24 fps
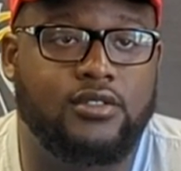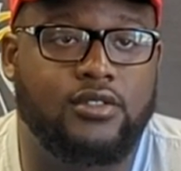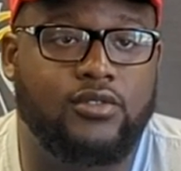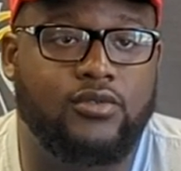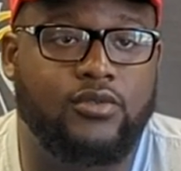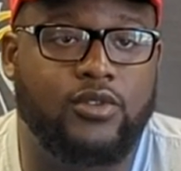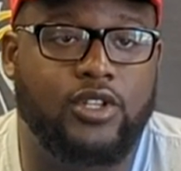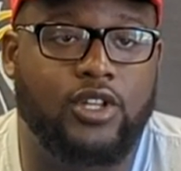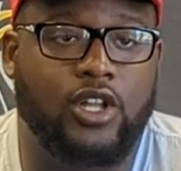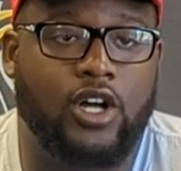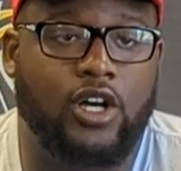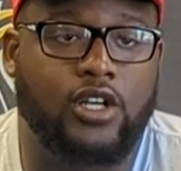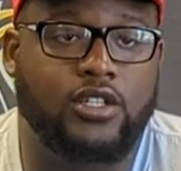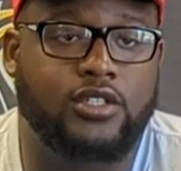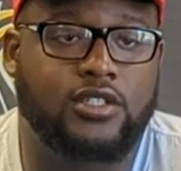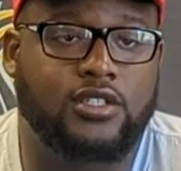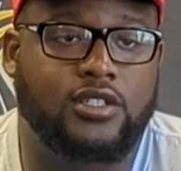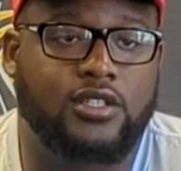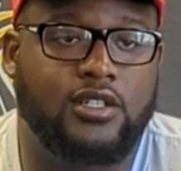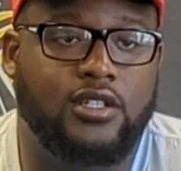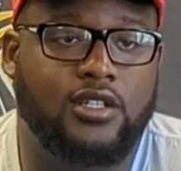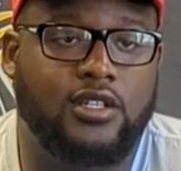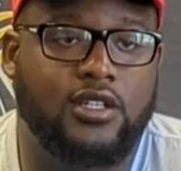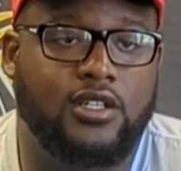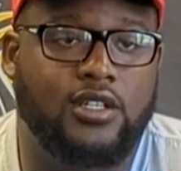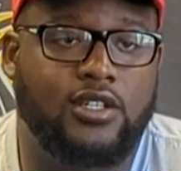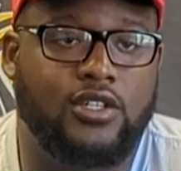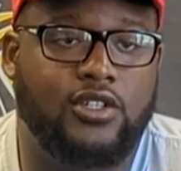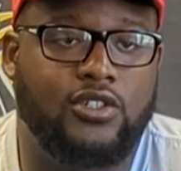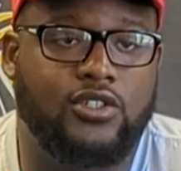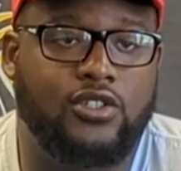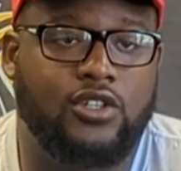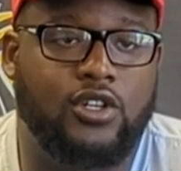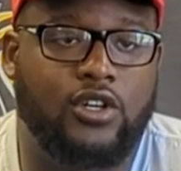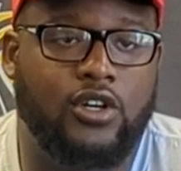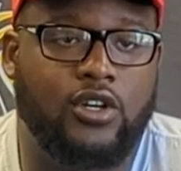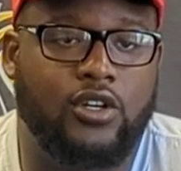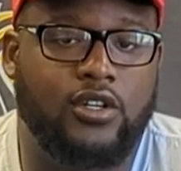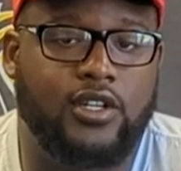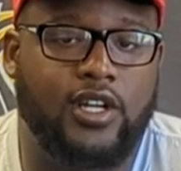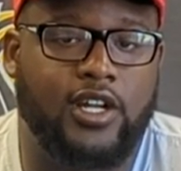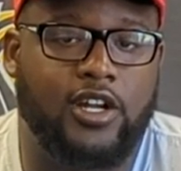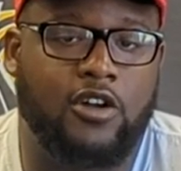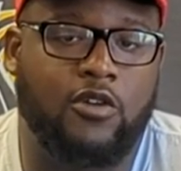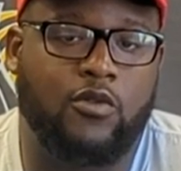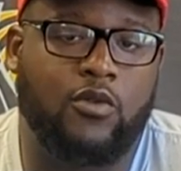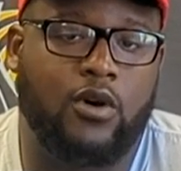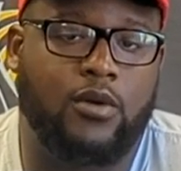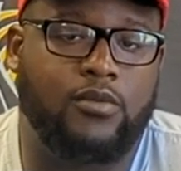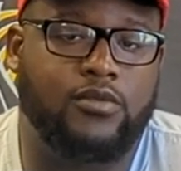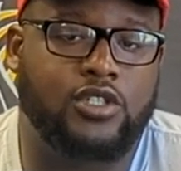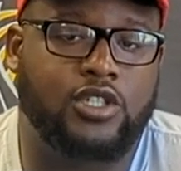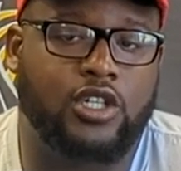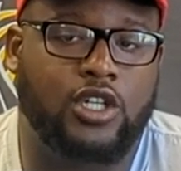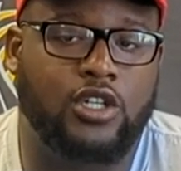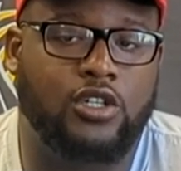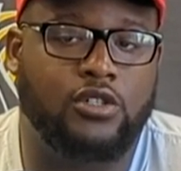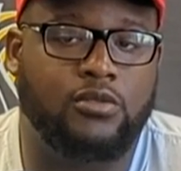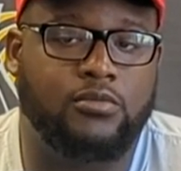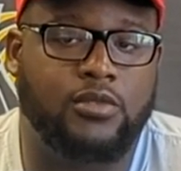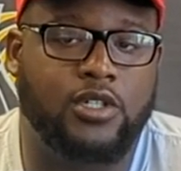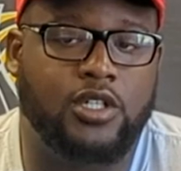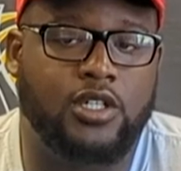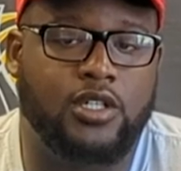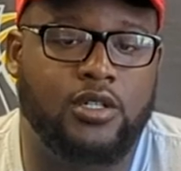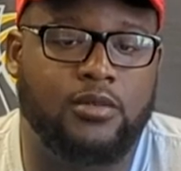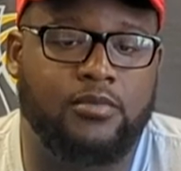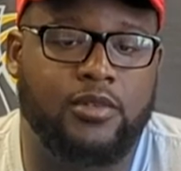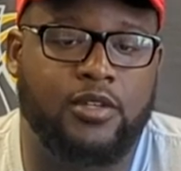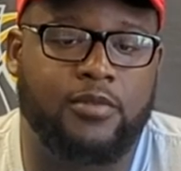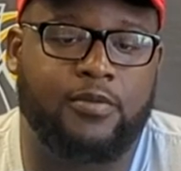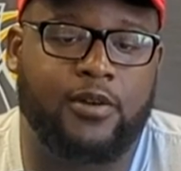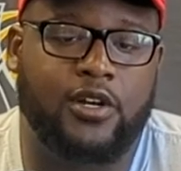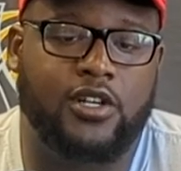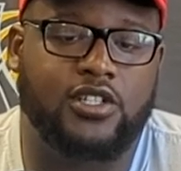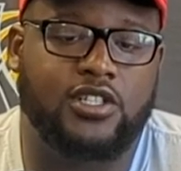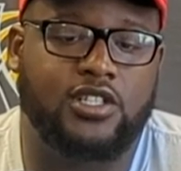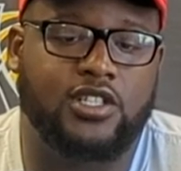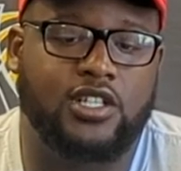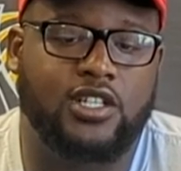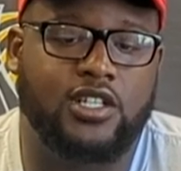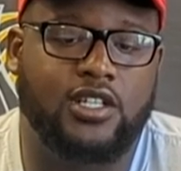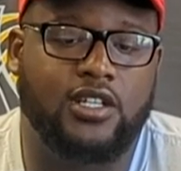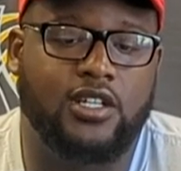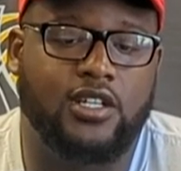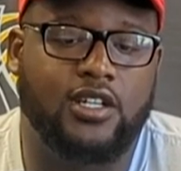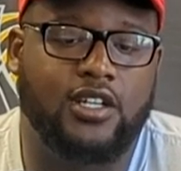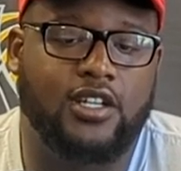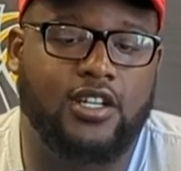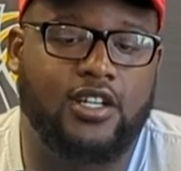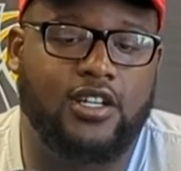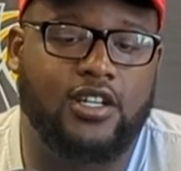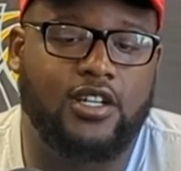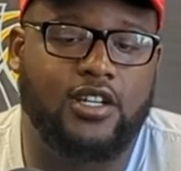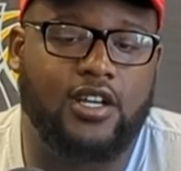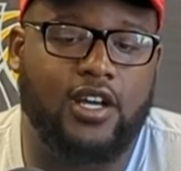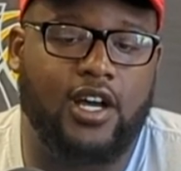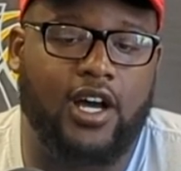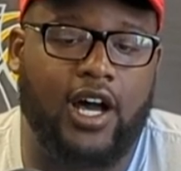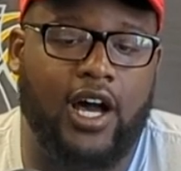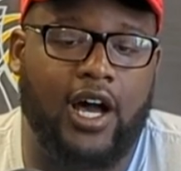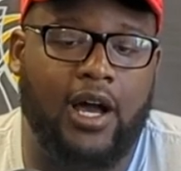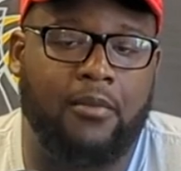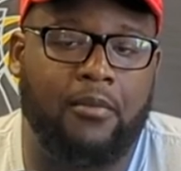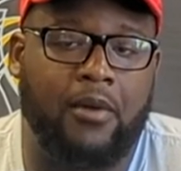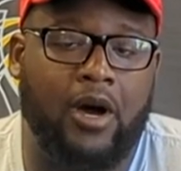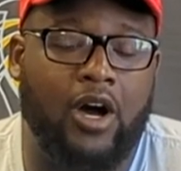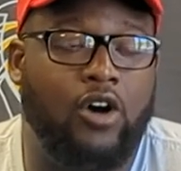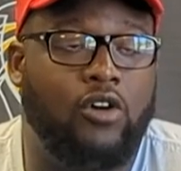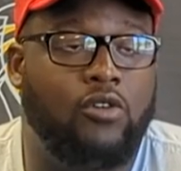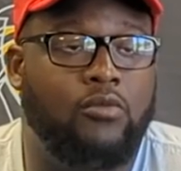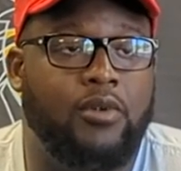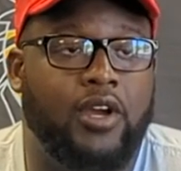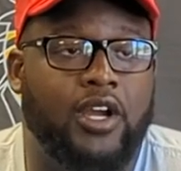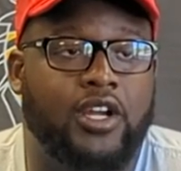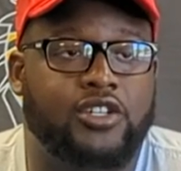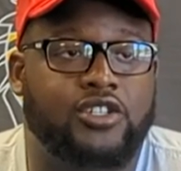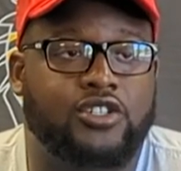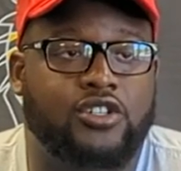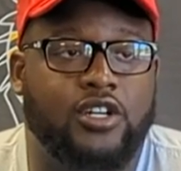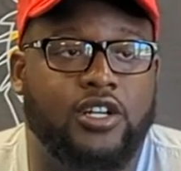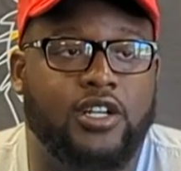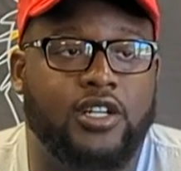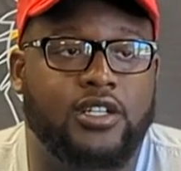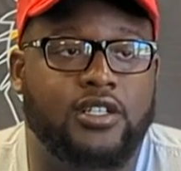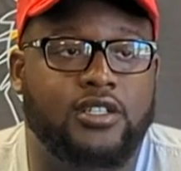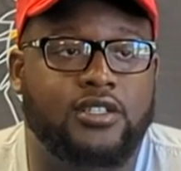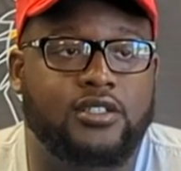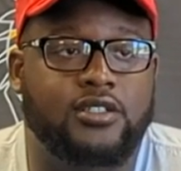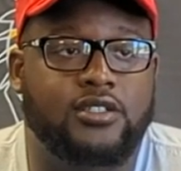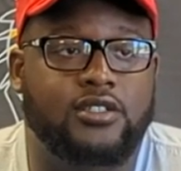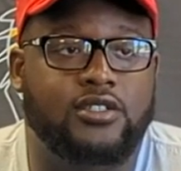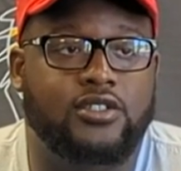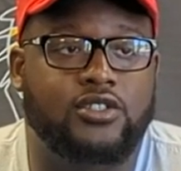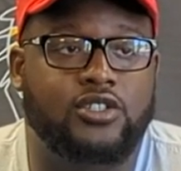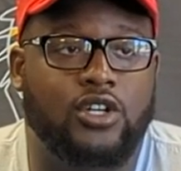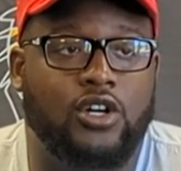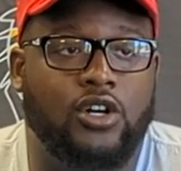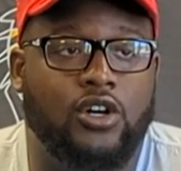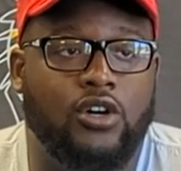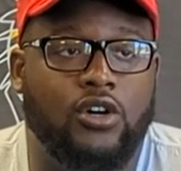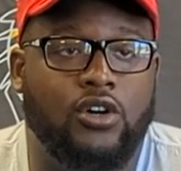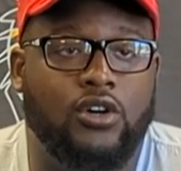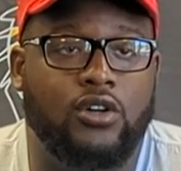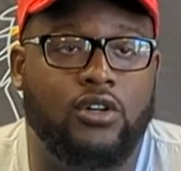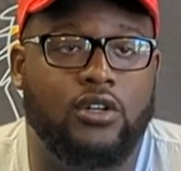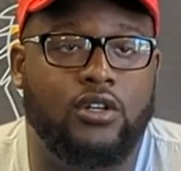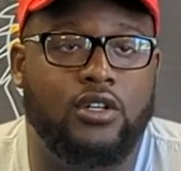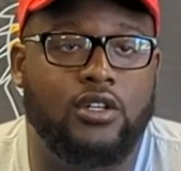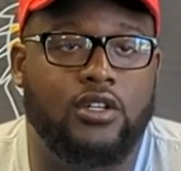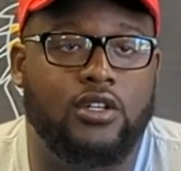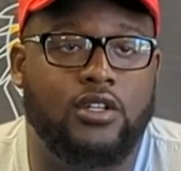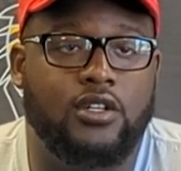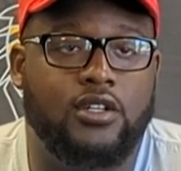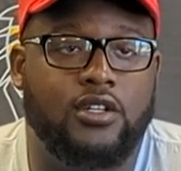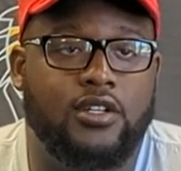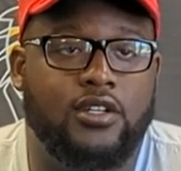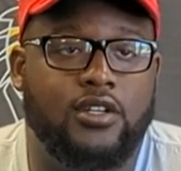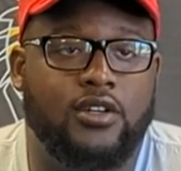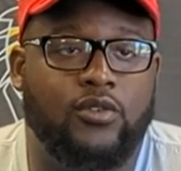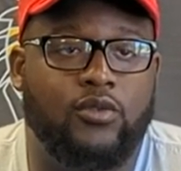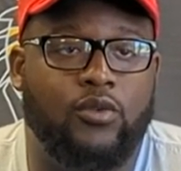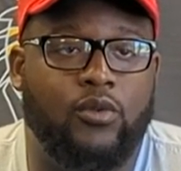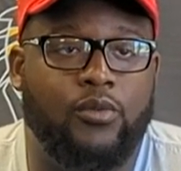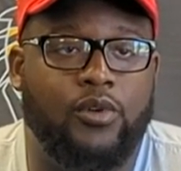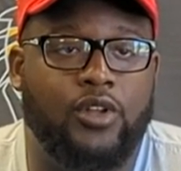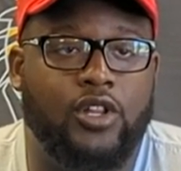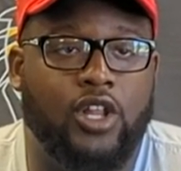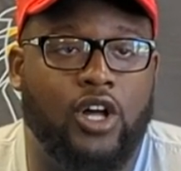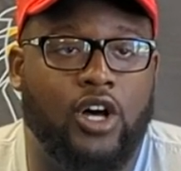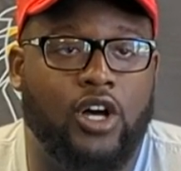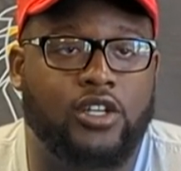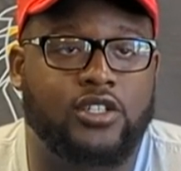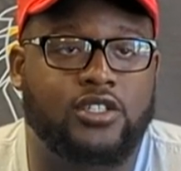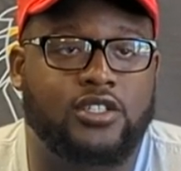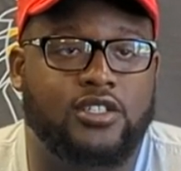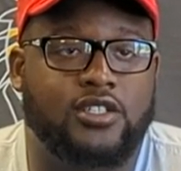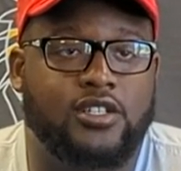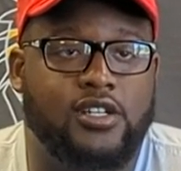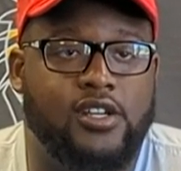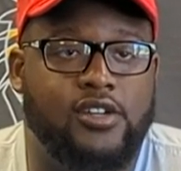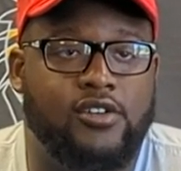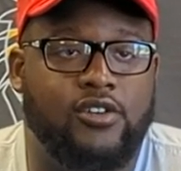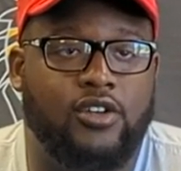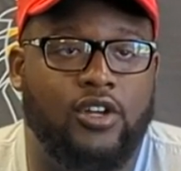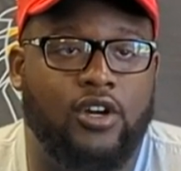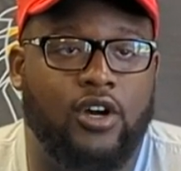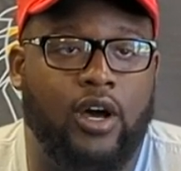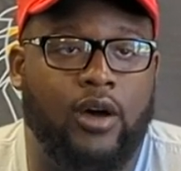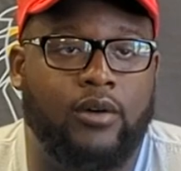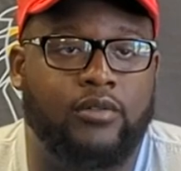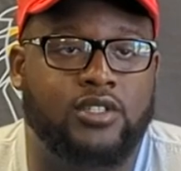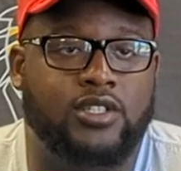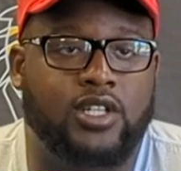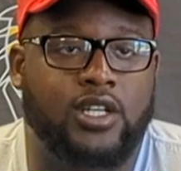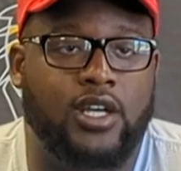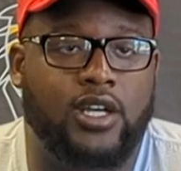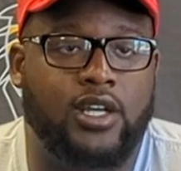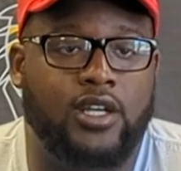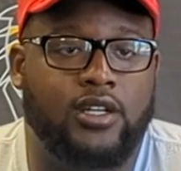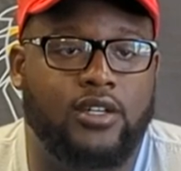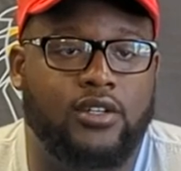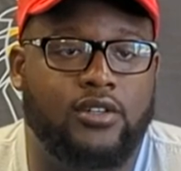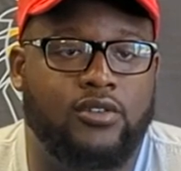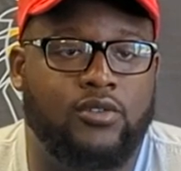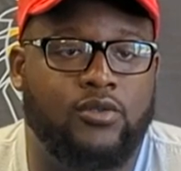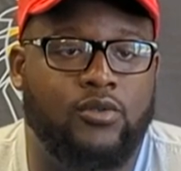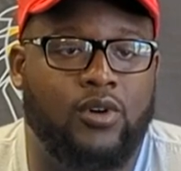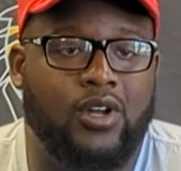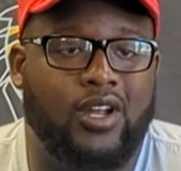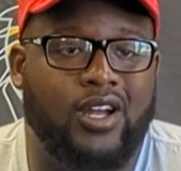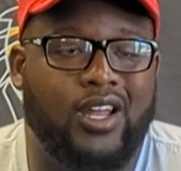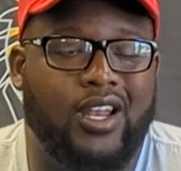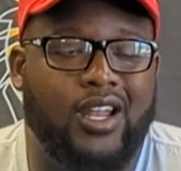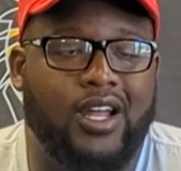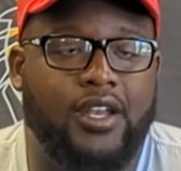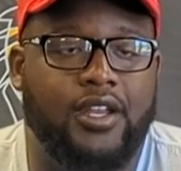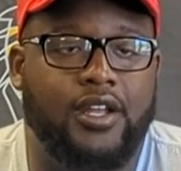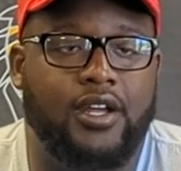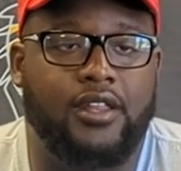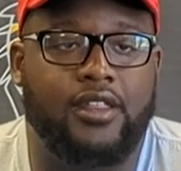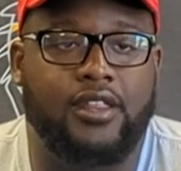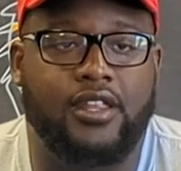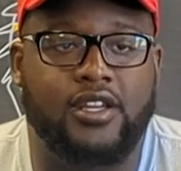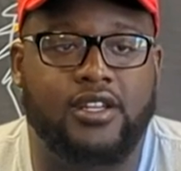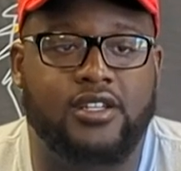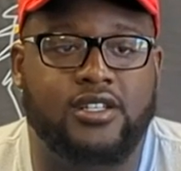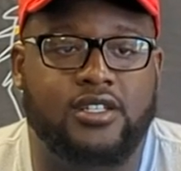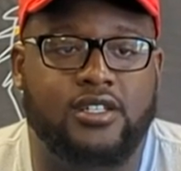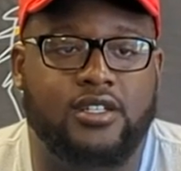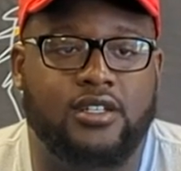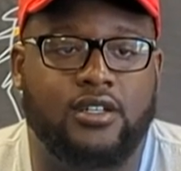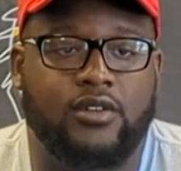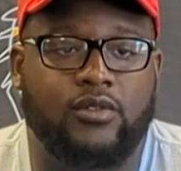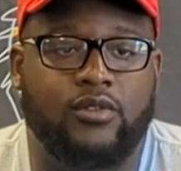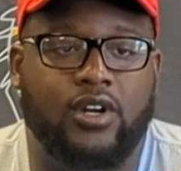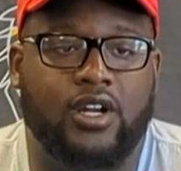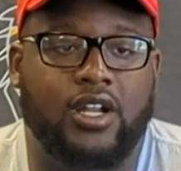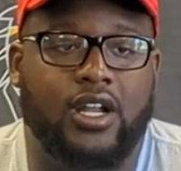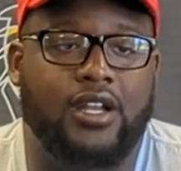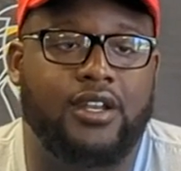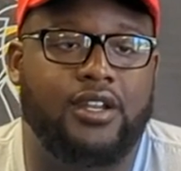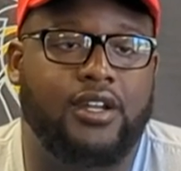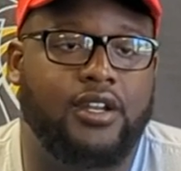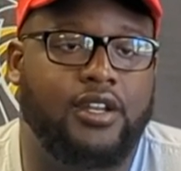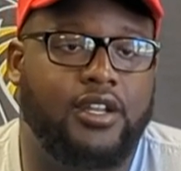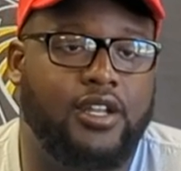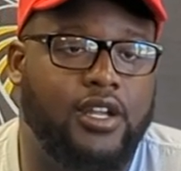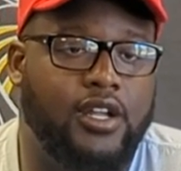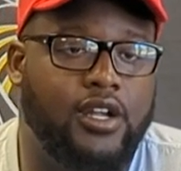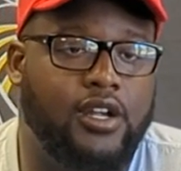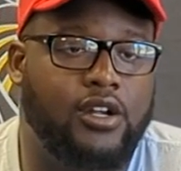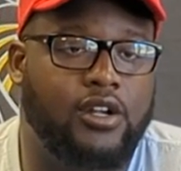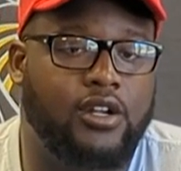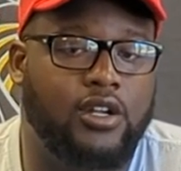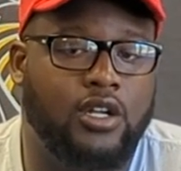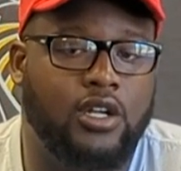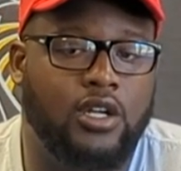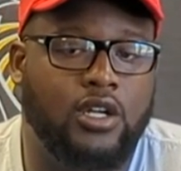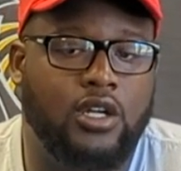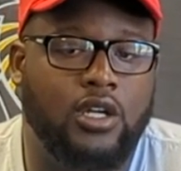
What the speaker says: We lost. Everyone was hurt, but me personally, I'm my own biggest critic. So when we lost, I was like, what could I have done this? What could I have done here?